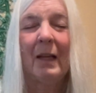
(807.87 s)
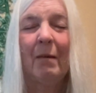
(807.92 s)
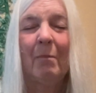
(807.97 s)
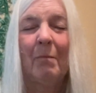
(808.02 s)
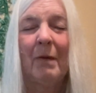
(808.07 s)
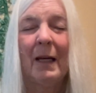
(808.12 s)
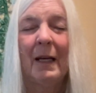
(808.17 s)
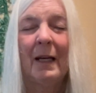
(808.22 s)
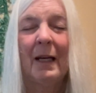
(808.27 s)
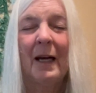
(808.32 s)

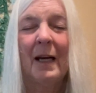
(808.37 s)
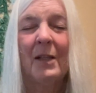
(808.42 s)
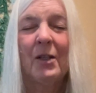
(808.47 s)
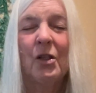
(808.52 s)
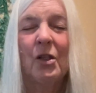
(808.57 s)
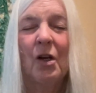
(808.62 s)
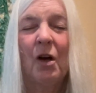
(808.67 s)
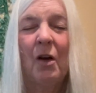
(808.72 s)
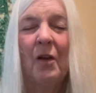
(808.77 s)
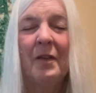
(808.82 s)
My guides
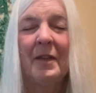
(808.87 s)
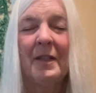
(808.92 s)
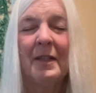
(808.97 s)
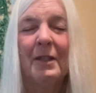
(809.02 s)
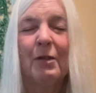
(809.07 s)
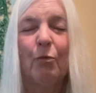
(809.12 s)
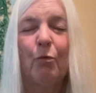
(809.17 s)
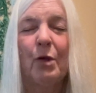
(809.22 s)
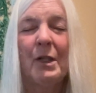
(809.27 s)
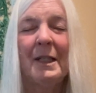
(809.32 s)
call
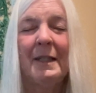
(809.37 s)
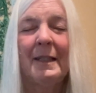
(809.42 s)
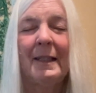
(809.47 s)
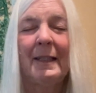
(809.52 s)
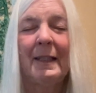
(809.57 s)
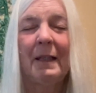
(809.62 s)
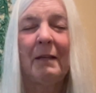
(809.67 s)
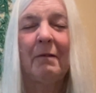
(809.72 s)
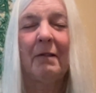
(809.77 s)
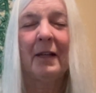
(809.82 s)
this
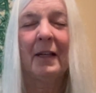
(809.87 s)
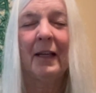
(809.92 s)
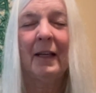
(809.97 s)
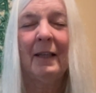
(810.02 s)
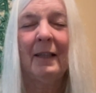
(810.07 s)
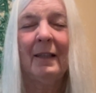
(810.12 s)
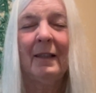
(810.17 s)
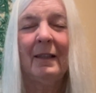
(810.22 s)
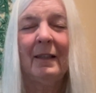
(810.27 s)
receiving.